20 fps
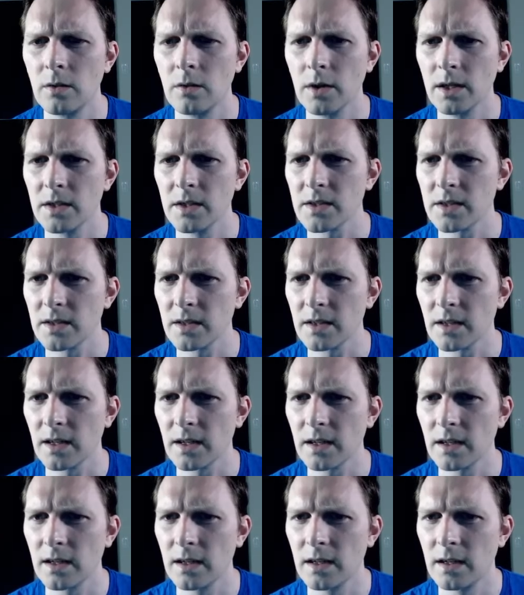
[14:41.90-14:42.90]
why isn't
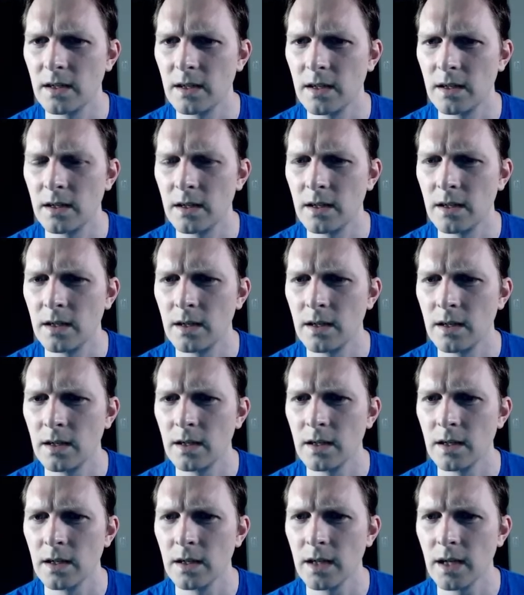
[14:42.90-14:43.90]
that?
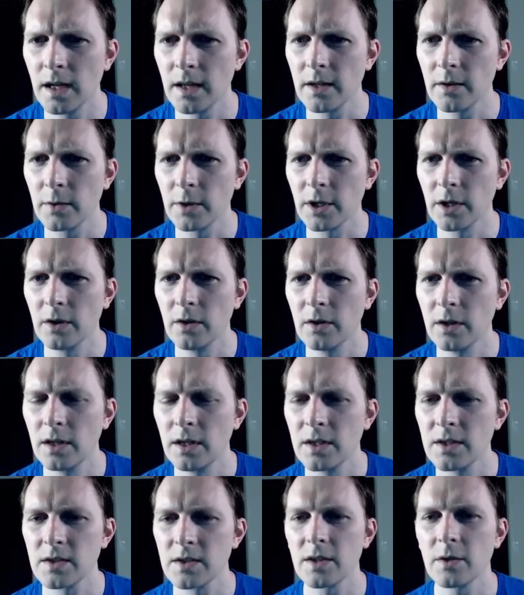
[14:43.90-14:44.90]
Yeah, there we go.
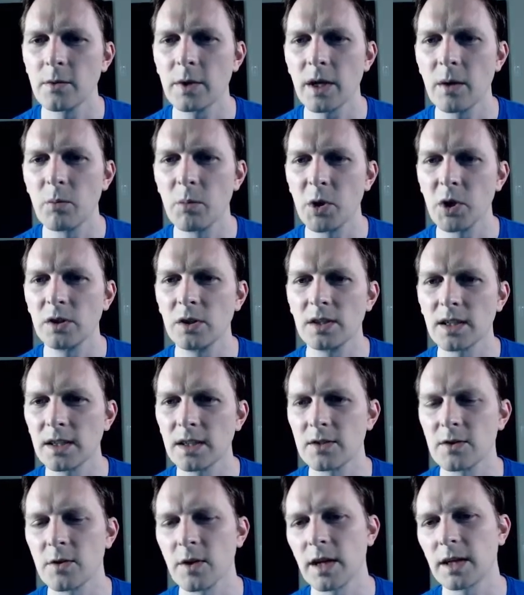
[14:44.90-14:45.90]
So then we get
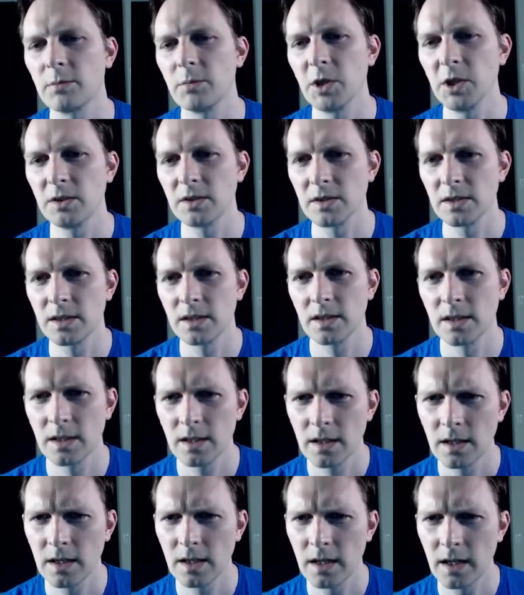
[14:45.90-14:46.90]
BuildKit direct build.
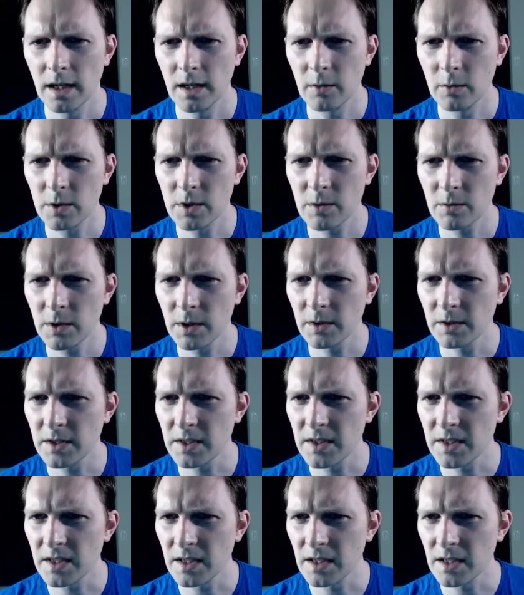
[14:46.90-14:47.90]
And we should be able to
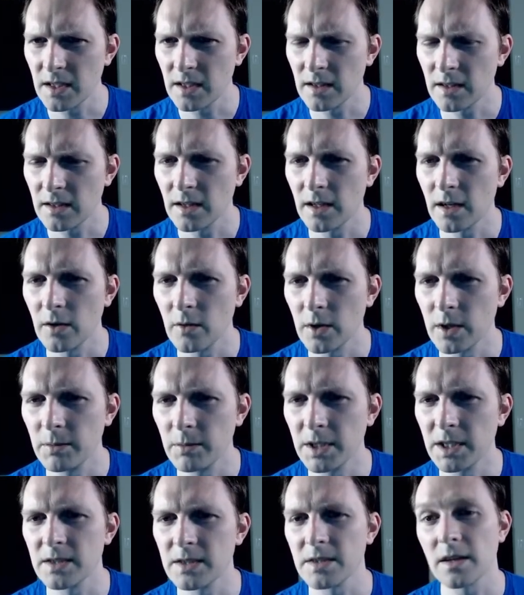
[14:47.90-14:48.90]
see that our
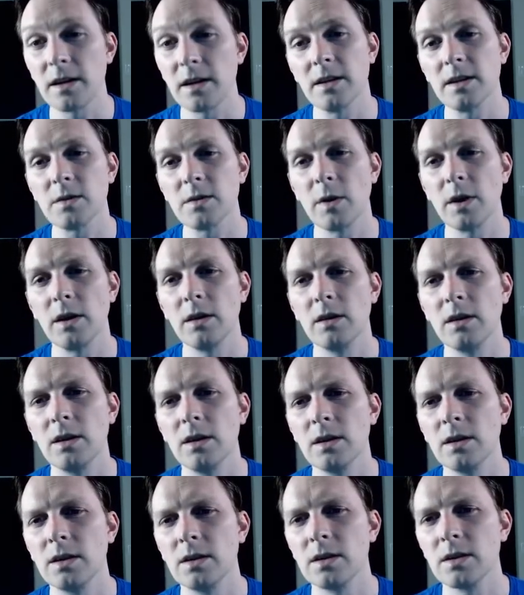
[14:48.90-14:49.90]
README is there as well.
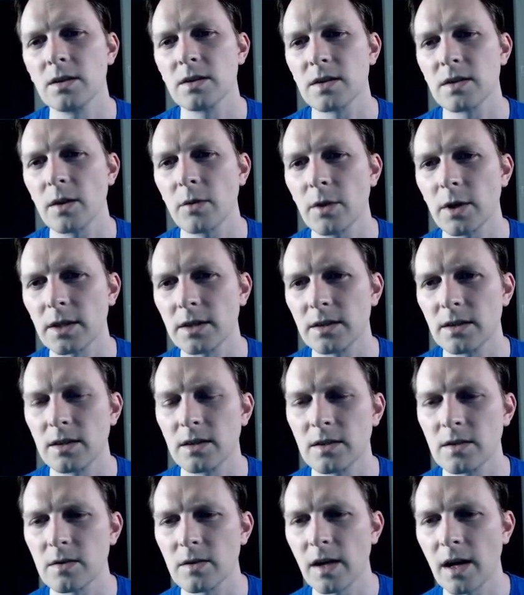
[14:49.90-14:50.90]
So that worked.
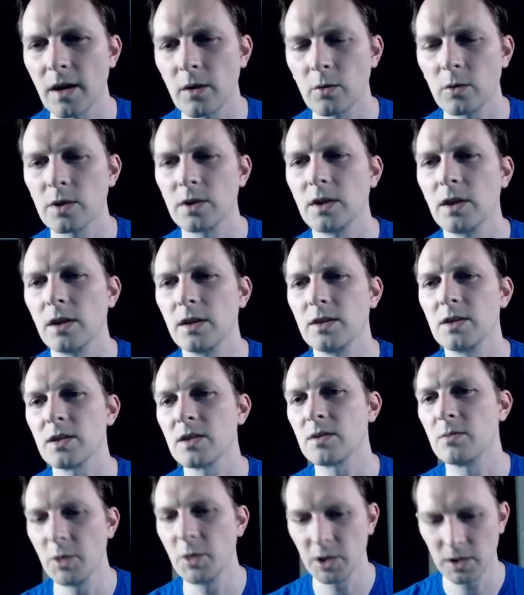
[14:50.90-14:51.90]
So now we're
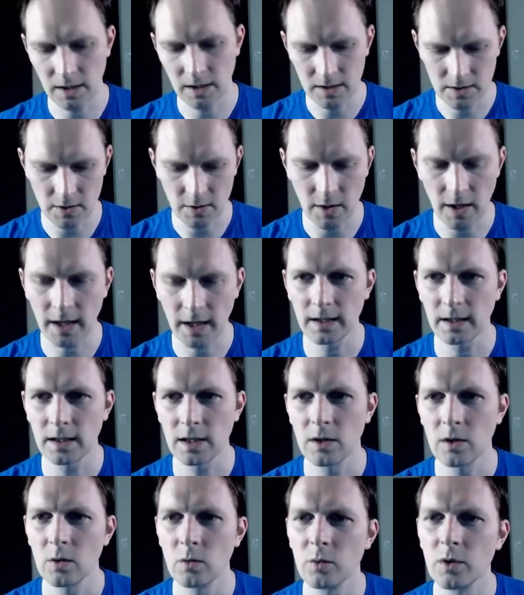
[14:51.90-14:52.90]
just building it
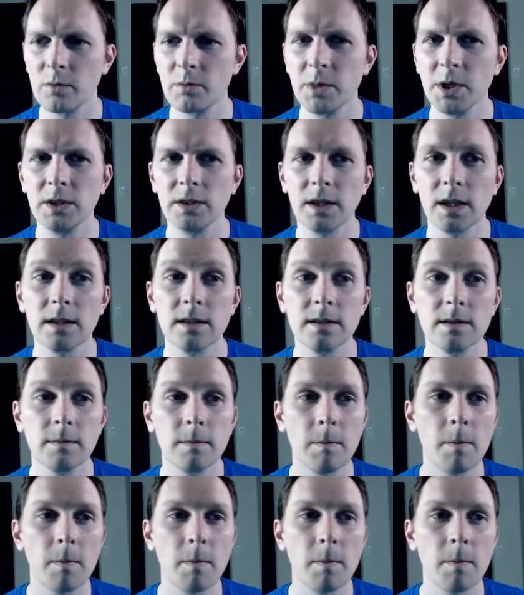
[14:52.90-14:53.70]
directly with BuildKit.